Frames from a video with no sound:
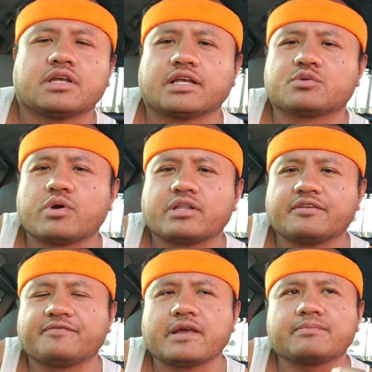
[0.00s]
It's where
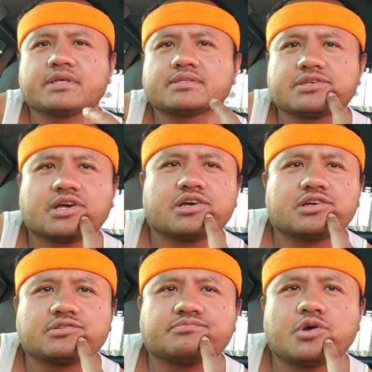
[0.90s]
they filmed this
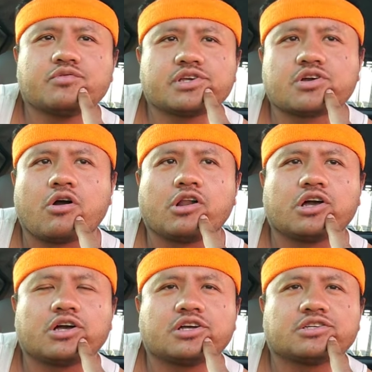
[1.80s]
uh, movie called
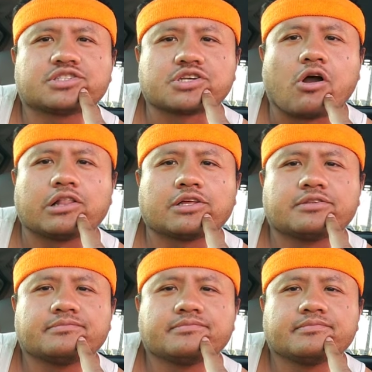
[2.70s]
uh, Scarlett